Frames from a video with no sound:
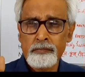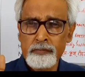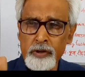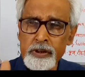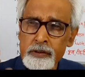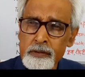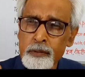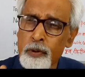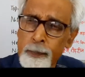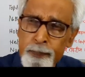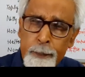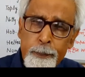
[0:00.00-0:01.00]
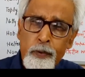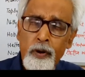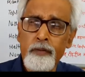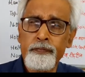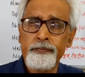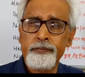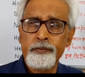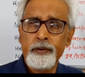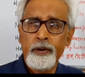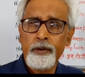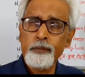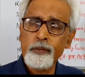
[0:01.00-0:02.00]
with good people of,
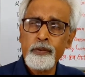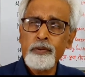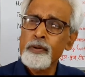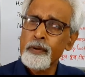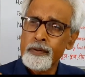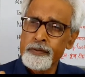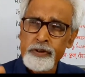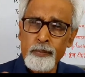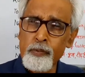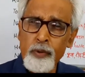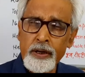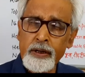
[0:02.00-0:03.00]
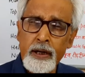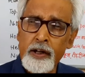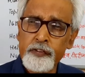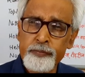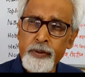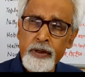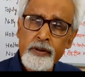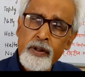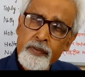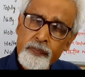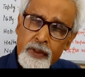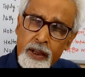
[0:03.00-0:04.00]
Jammu and Kashmir,
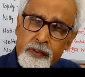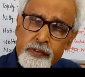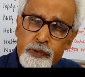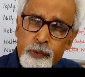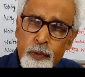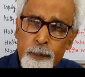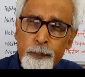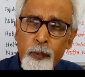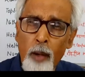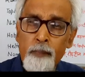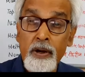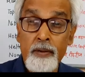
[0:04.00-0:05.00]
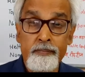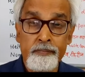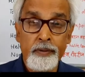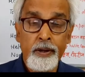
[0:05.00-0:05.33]
there is no problem.